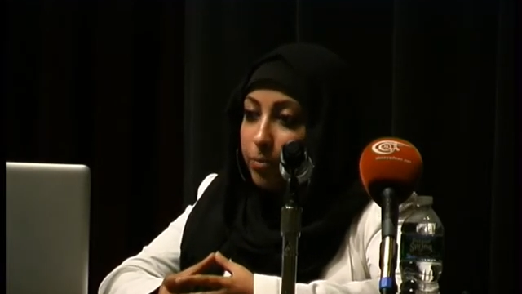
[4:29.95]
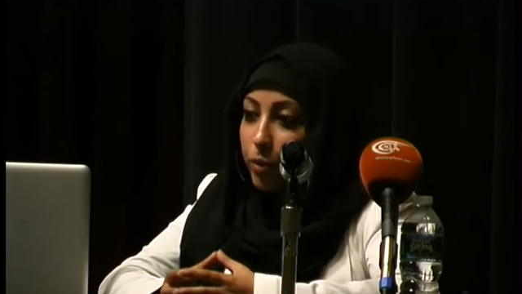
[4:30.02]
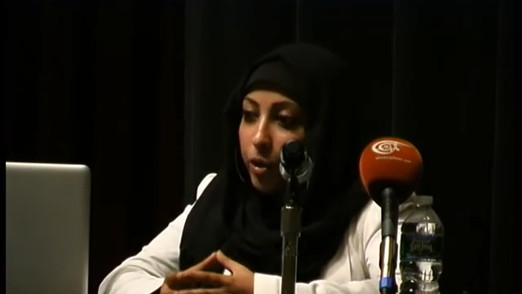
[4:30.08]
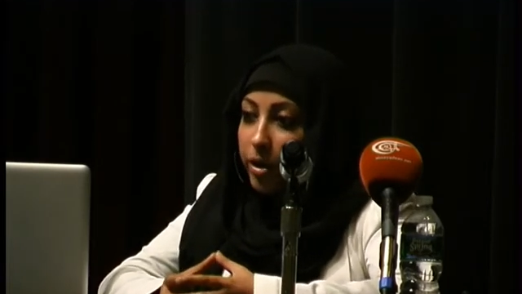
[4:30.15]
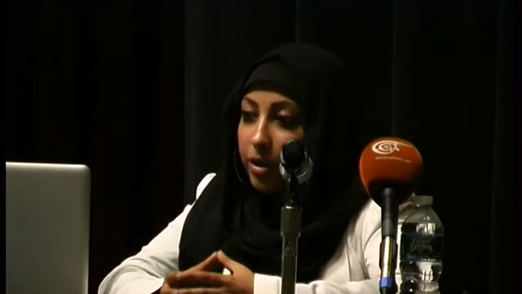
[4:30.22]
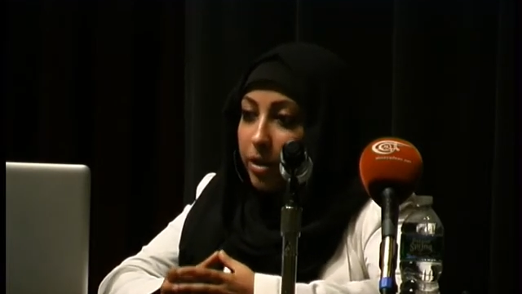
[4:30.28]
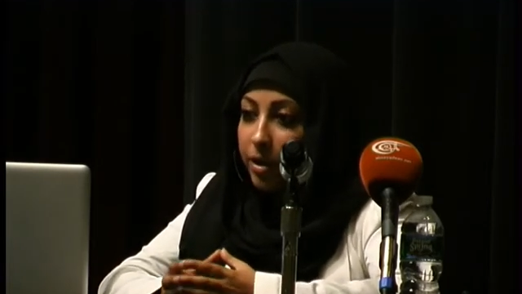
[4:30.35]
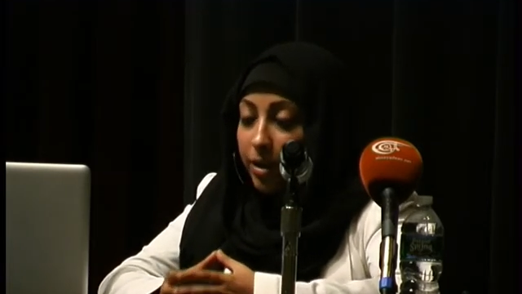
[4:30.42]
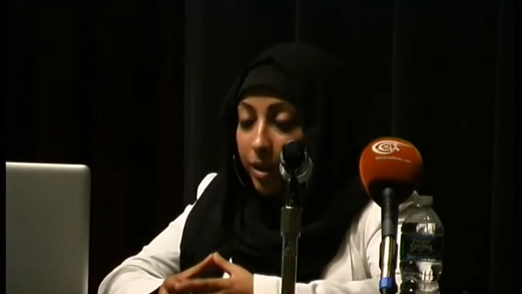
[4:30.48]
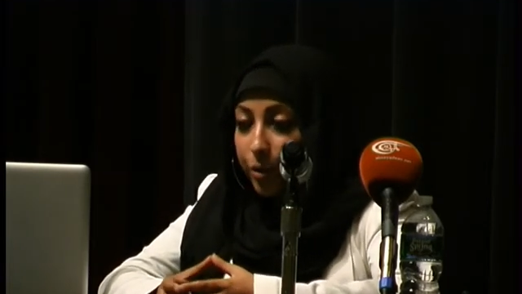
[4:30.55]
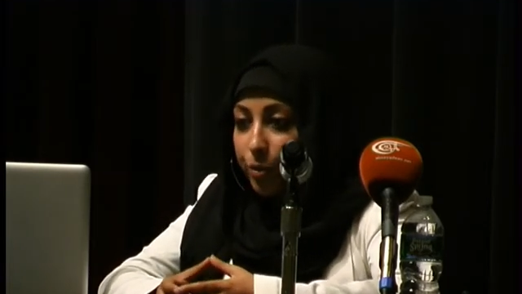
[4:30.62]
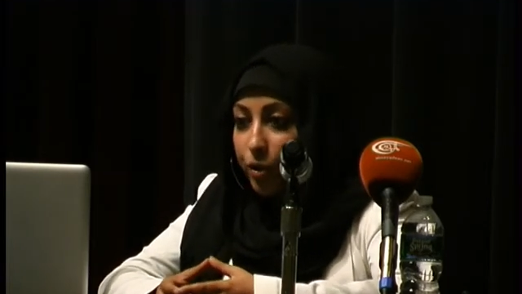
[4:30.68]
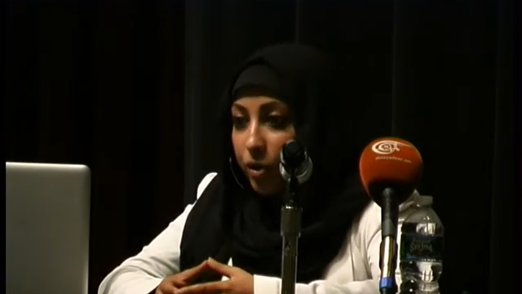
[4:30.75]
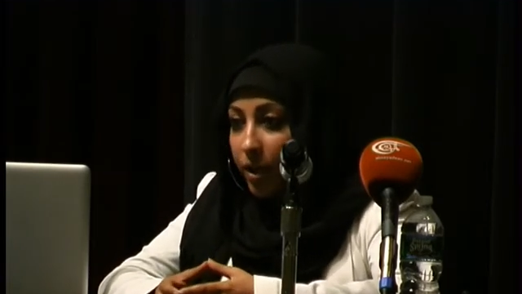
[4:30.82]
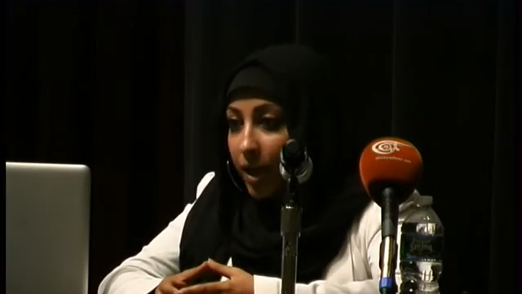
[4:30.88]
put in
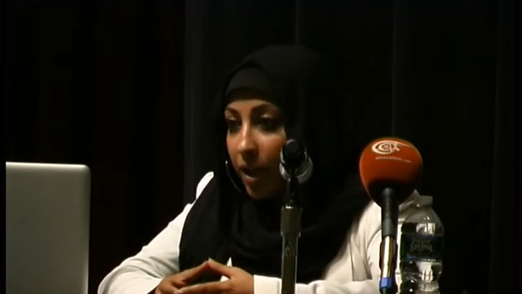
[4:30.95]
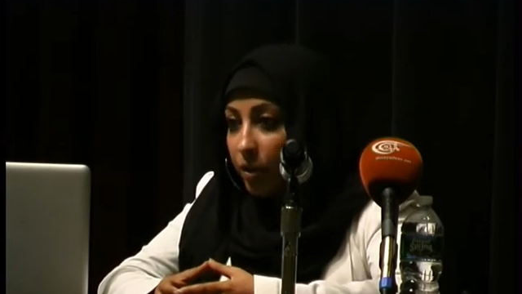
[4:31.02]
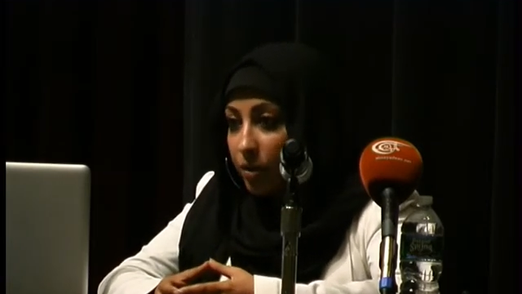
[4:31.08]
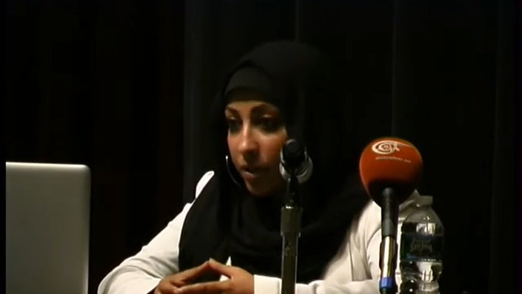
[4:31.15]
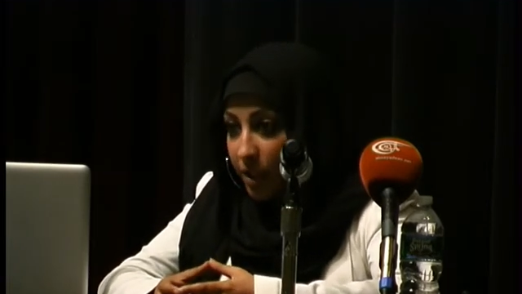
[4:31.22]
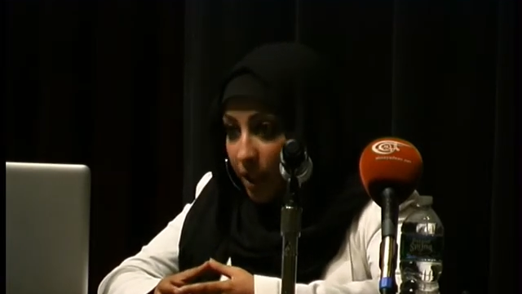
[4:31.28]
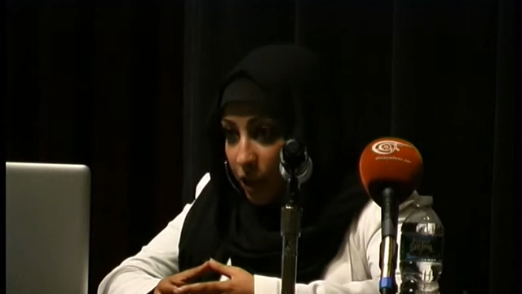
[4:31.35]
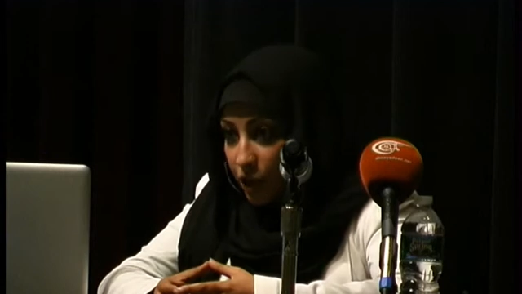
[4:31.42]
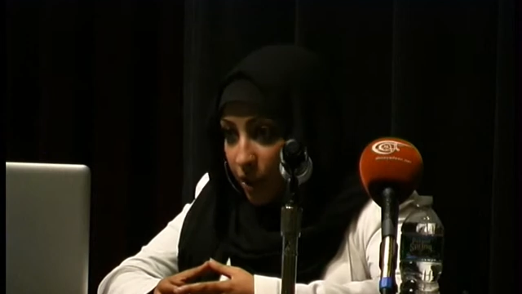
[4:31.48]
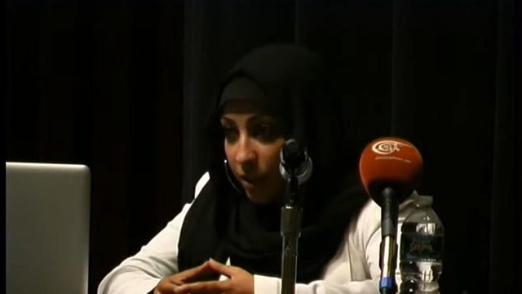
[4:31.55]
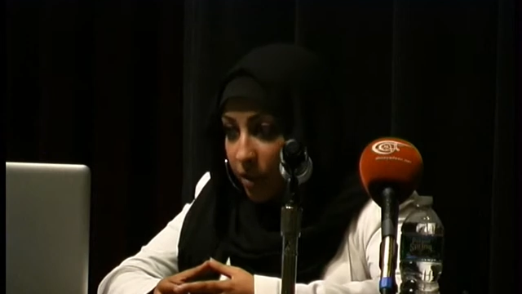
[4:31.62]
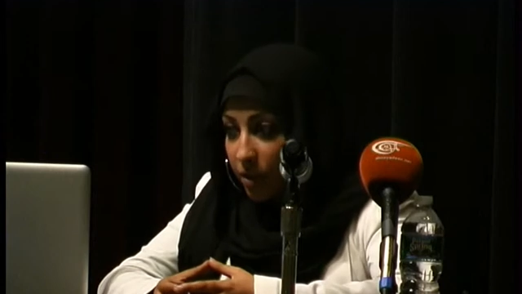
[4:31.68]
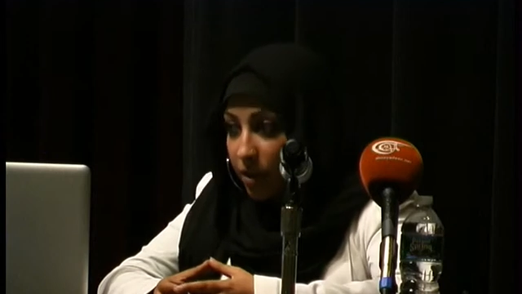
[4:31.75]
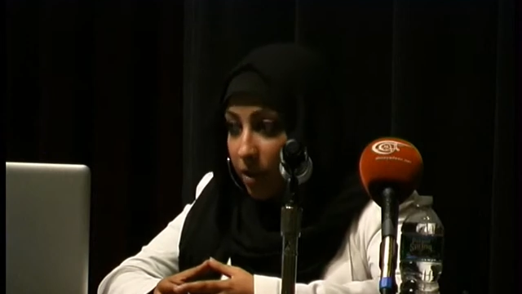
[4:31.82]
incommunicado detention.